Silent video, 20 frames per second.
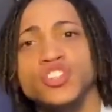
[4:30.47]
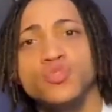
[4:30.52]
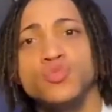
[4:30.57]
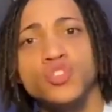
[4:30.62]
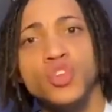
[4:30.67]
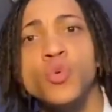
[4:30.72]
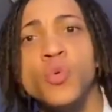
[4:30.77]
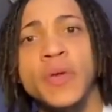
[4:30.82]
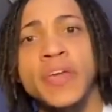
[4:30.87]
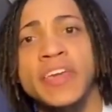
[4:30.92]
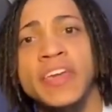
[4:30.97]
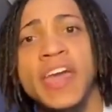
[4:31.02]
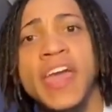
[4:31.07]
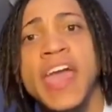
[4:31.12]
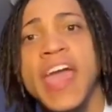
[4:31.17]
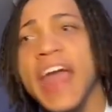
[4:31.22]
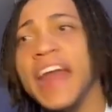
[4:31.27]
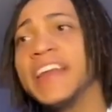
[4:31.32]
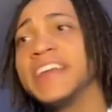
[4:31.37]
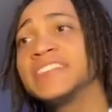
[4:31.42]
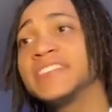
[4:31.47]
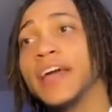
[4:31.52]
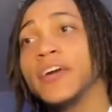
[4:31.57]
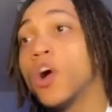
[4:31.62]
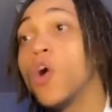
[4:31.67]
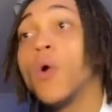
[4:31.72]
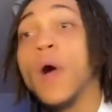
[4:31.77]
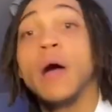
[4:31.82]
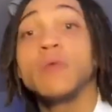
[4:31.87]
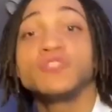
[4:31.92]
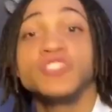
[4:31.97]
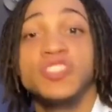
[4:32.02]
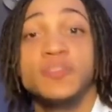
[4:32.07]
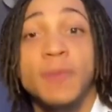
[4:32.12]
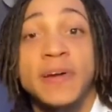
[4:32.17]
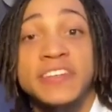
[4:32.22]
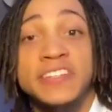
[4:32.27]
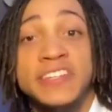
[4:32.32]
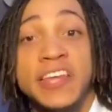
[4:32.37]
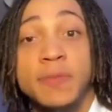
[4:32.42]
you doing? And he's like, oh, I was just about
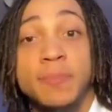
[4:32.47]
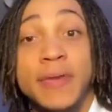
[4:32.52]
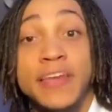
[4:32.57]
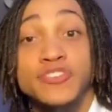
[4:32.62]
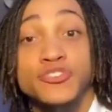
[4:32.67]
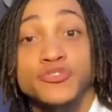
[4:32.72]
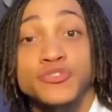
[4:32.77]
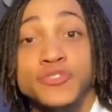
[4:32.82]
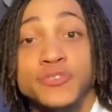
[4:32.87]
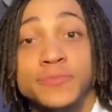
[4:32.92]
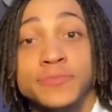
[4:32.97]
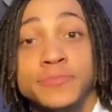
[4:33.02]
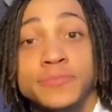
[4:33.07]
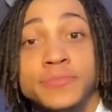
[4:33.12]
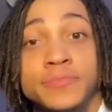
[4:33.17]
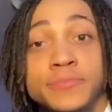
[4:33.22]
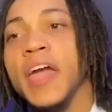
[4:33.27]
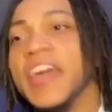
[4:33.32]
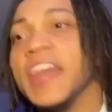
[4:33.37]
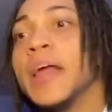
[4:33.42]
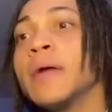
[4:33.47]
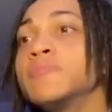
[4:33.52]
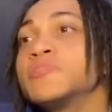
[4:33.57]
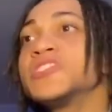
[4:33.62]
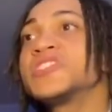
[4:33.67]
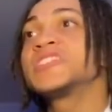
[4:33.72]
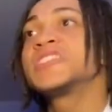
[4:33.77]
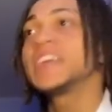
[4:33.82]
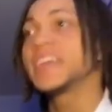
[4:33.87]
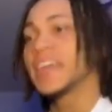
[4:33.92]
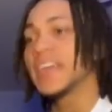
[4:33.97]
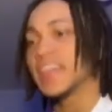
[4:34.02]
to take pictures. And I'm just thinking,